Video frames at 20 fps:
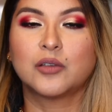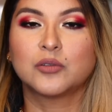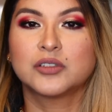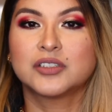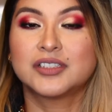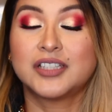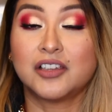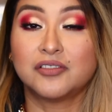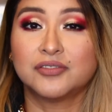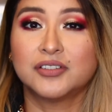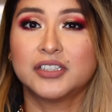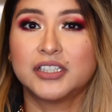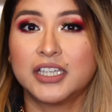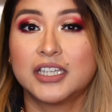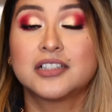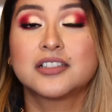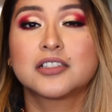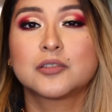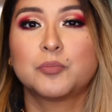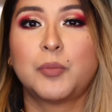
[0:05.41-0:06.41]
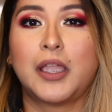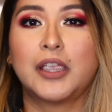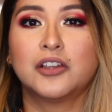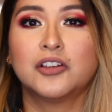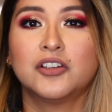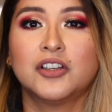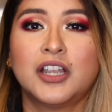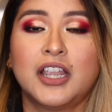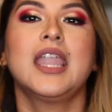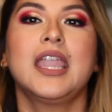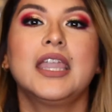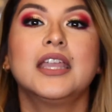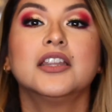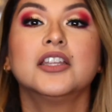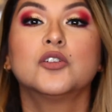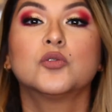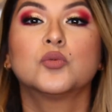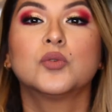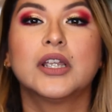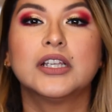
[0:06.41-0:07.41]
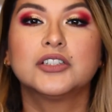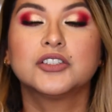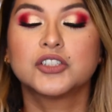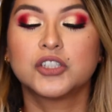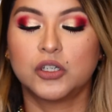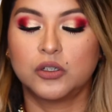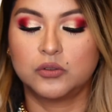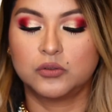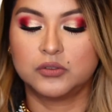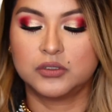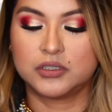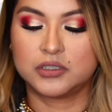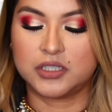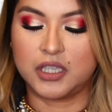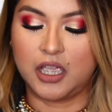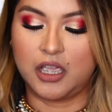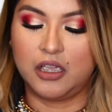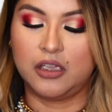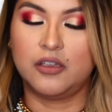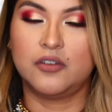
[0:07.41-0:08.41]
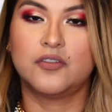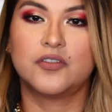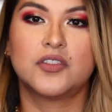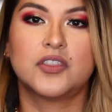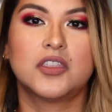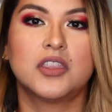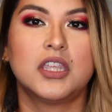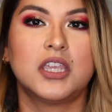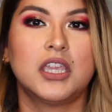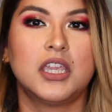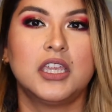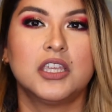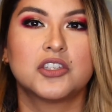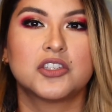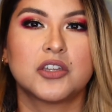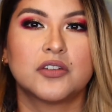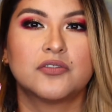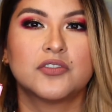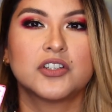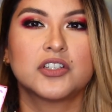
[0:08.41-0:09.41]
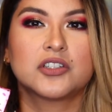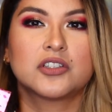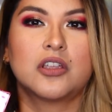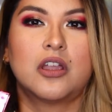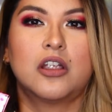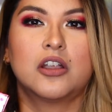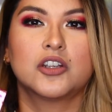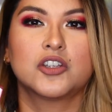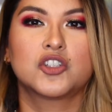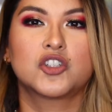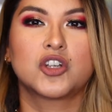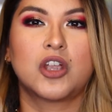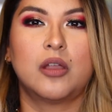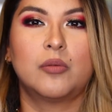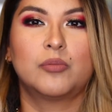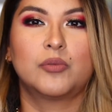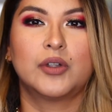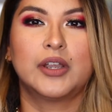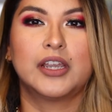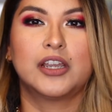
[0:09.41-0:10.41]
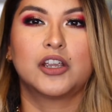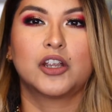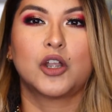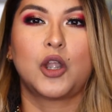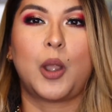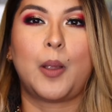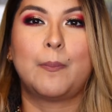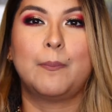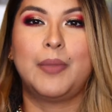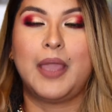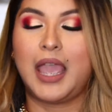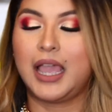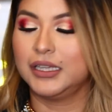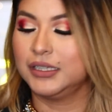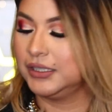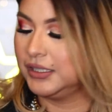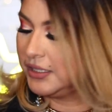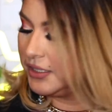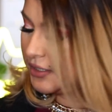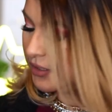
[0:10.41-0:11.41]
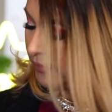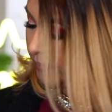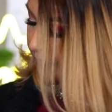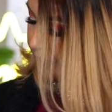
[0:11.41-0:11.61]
I was definitely inspired in the red tones of the Jeffree Star Jawbreaker palette.